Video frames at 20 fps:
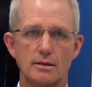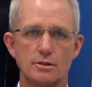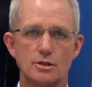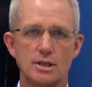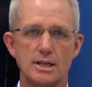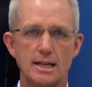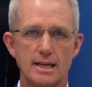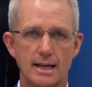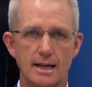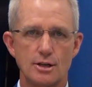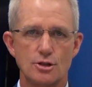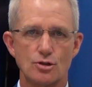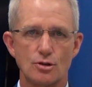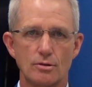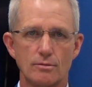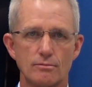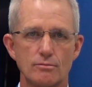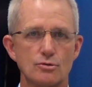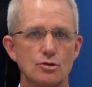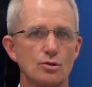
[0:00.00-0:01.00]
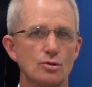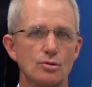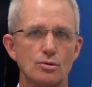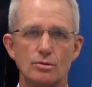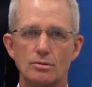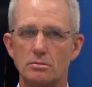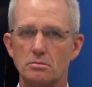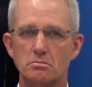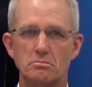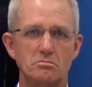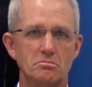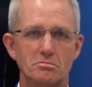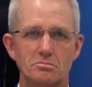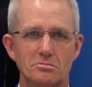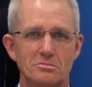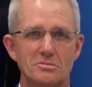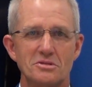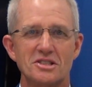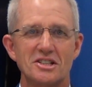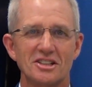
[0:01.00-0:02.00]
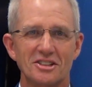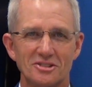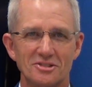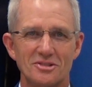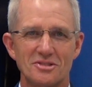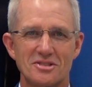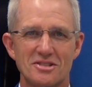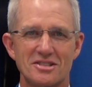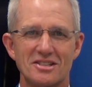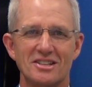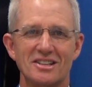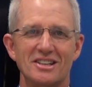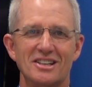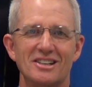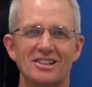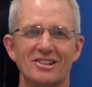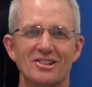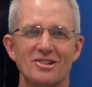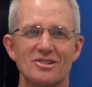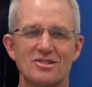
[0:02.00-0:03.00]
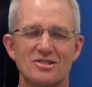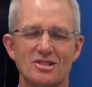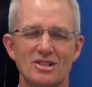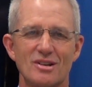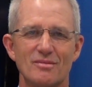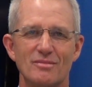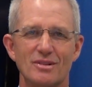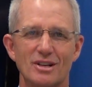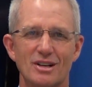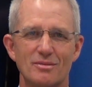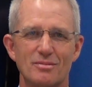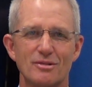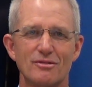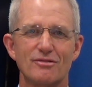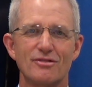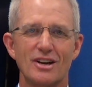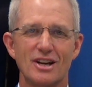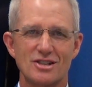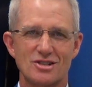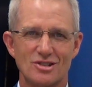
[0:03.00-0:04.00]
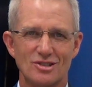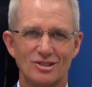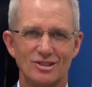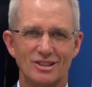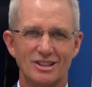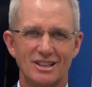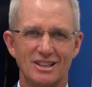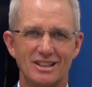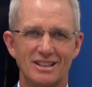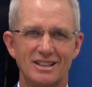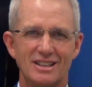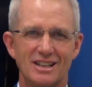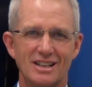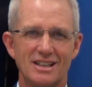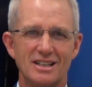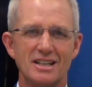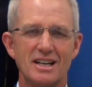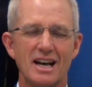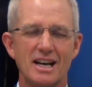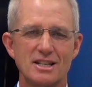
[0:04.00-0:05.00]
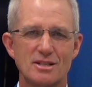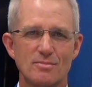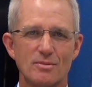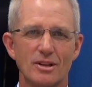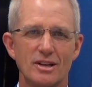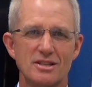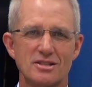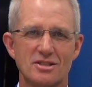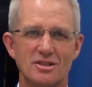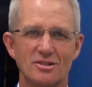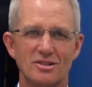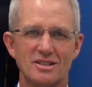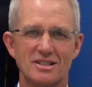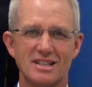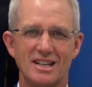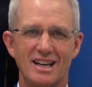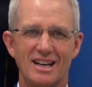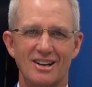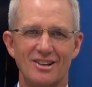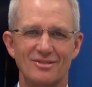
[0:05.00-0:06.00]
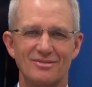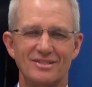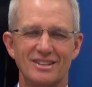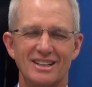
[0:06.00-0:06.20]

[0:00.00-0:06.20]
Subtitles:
teenager to Dillard's or some professional nice place here in town.